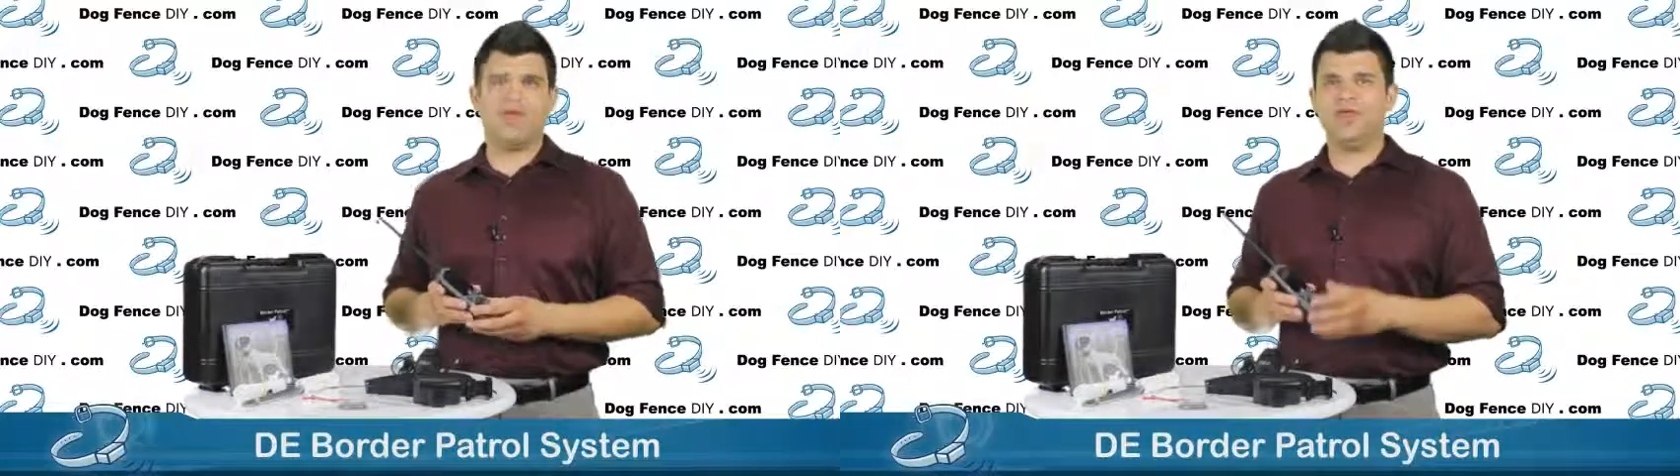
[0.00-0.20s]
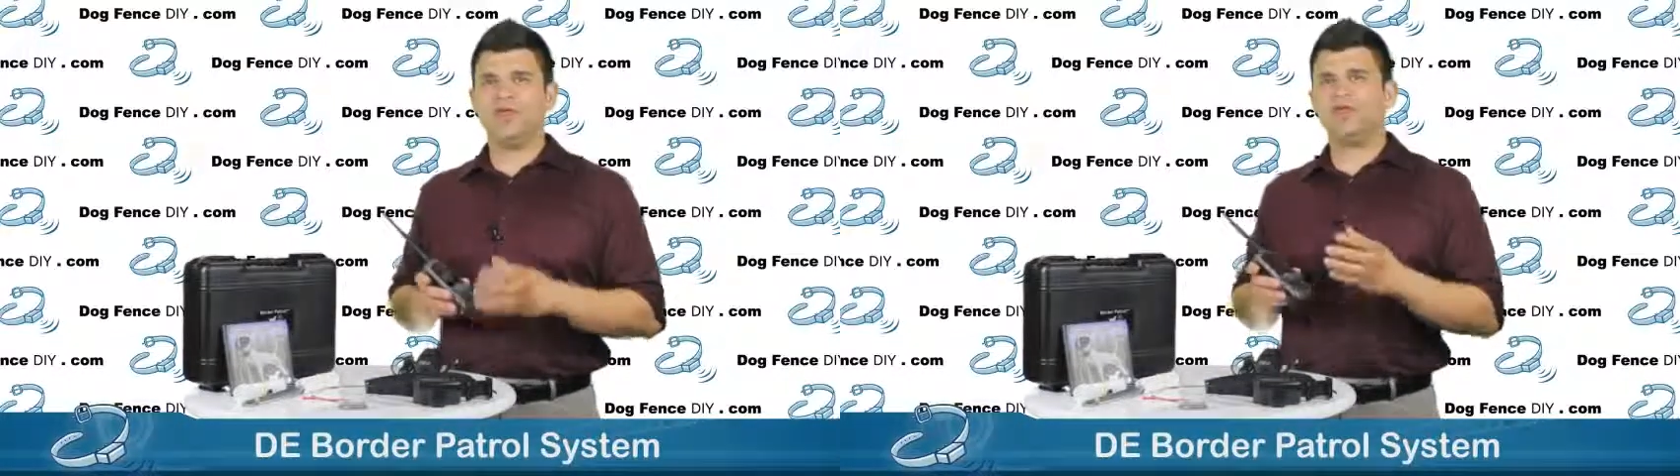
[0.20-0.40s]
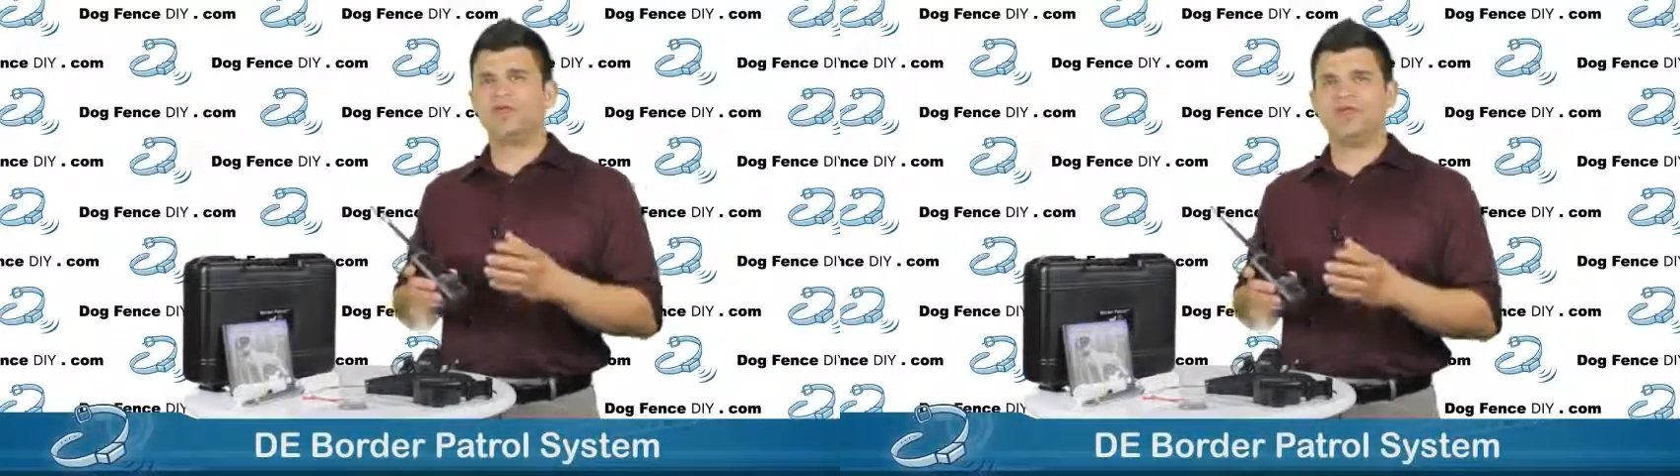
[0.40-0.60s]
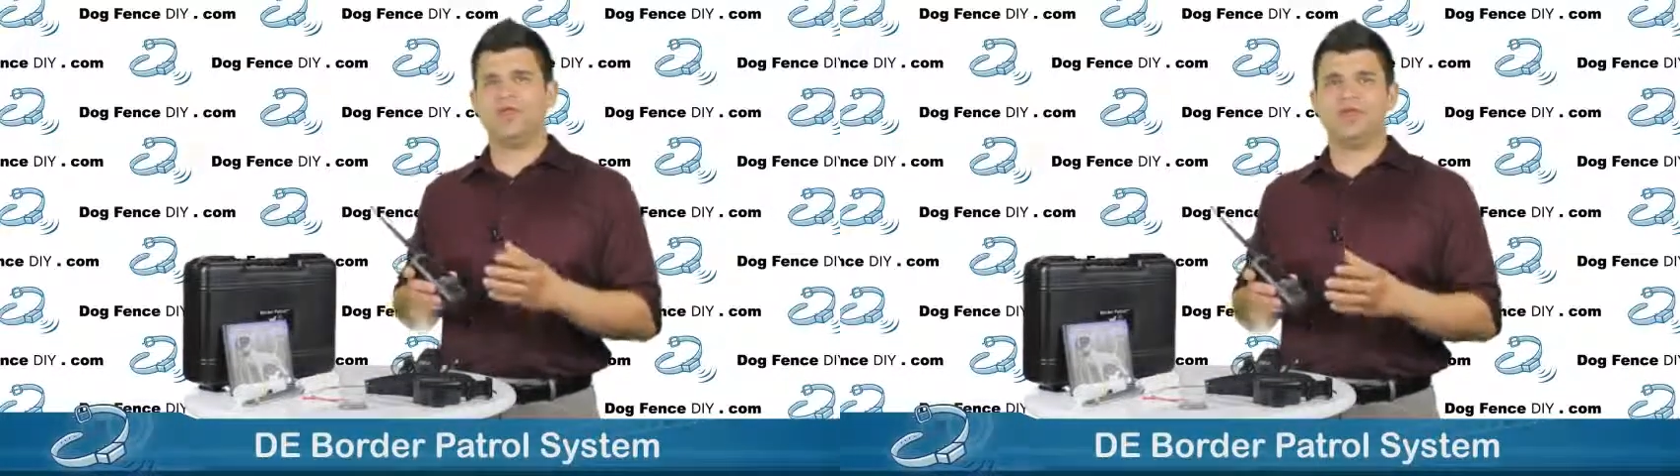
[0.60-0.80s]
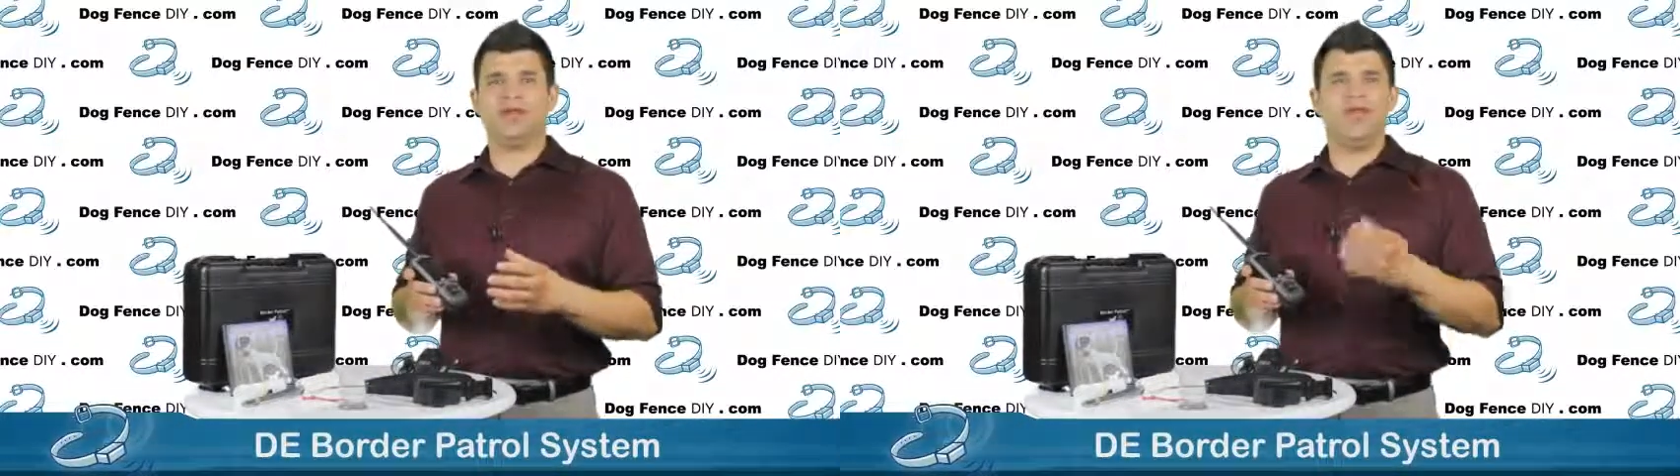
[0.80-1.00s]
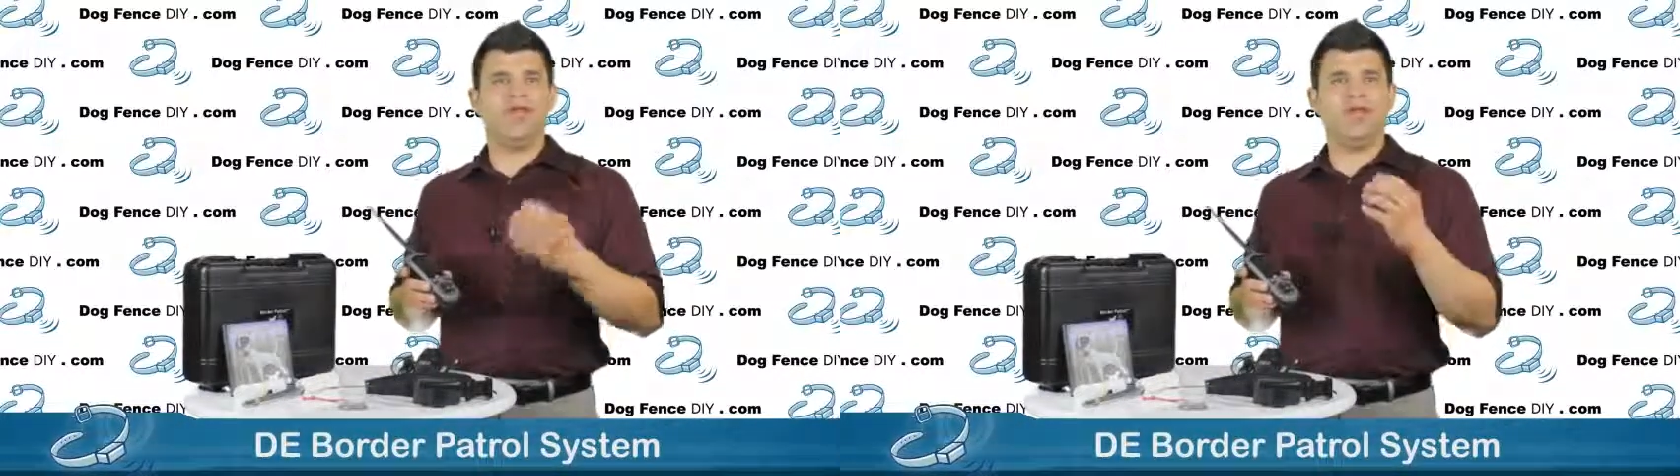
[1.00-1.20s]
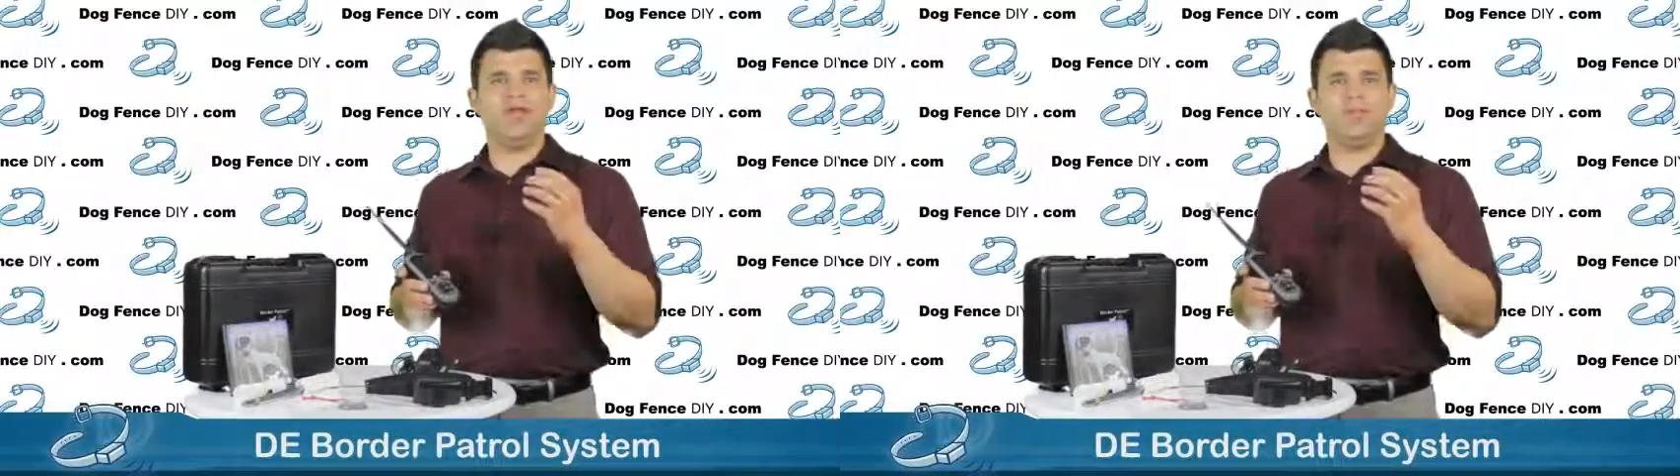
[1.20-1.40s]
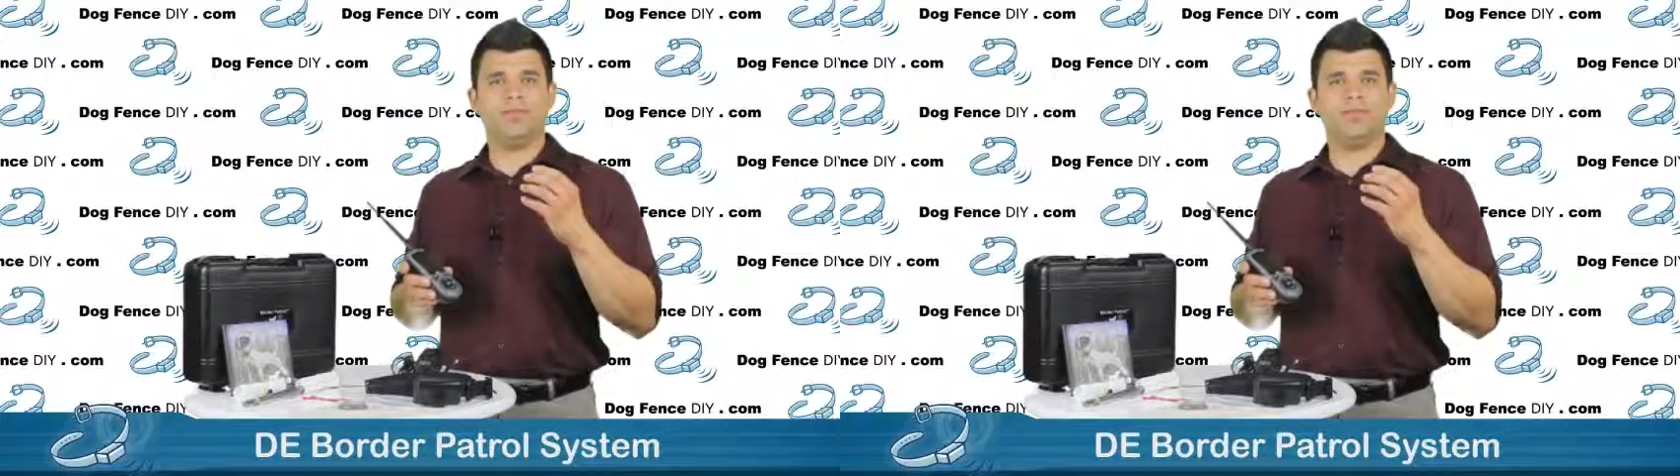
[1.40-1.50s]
Then you set the